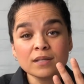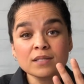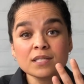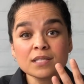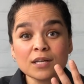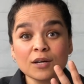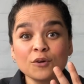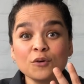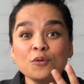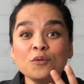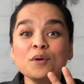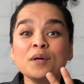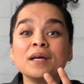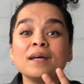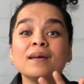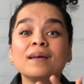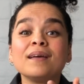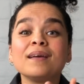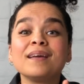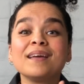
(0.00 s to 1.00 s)
so
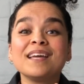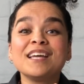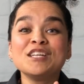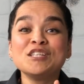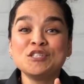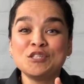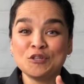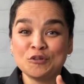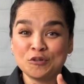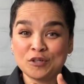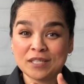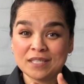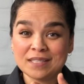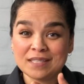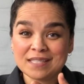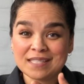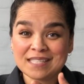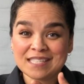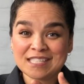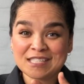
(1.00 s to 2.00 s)

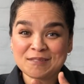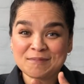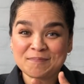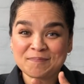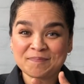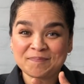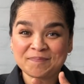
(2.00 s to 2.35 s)
endurance.